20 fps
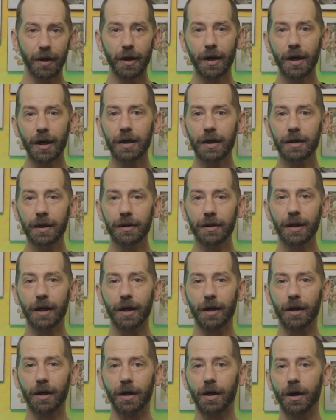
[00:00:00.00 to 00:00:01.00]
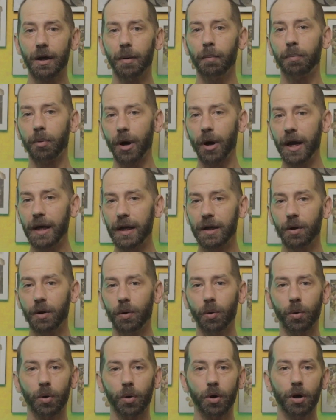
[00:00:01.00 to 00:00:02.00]
Did the gear break
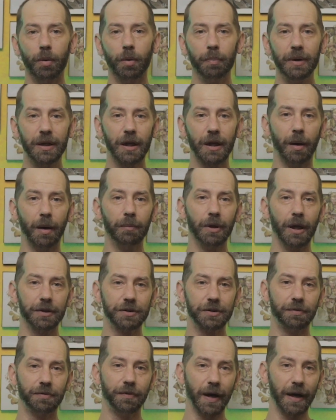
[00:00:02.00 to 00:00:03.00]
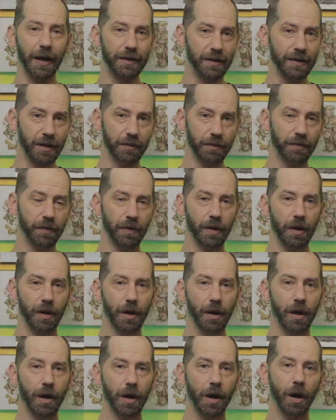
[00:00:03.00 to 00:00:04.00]
or become less effective?
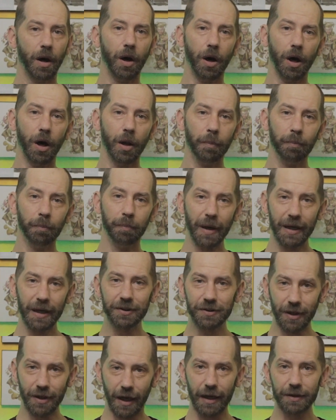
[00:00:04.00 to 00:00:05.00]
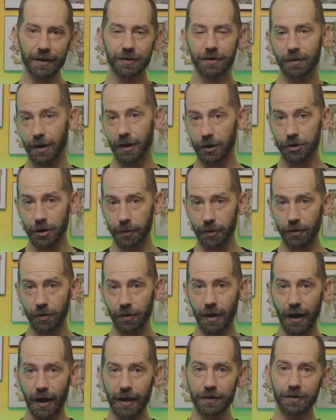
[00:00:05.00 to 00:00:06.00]
On base dice, the attribute
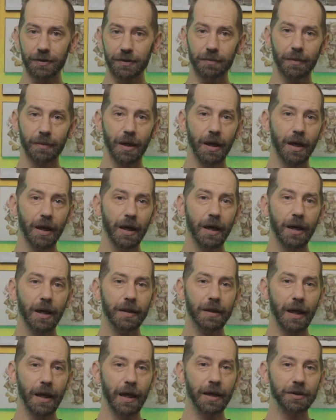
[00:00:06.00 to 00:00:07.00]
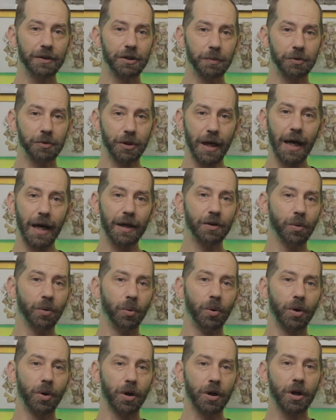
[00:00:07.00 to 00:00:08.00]
dice, they subtract
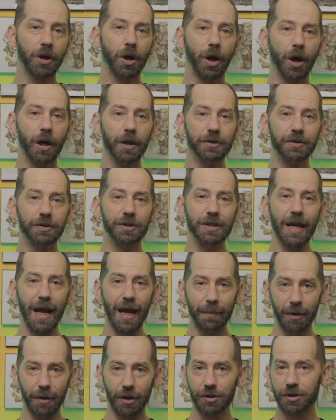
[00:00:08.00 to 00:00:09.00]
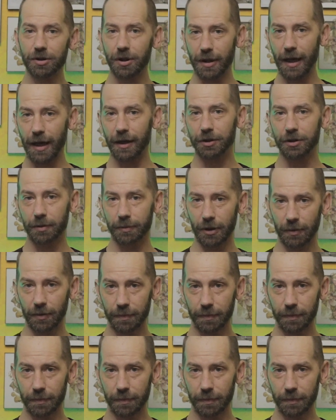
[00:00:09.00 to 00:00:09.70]
or cause damage to that attribute.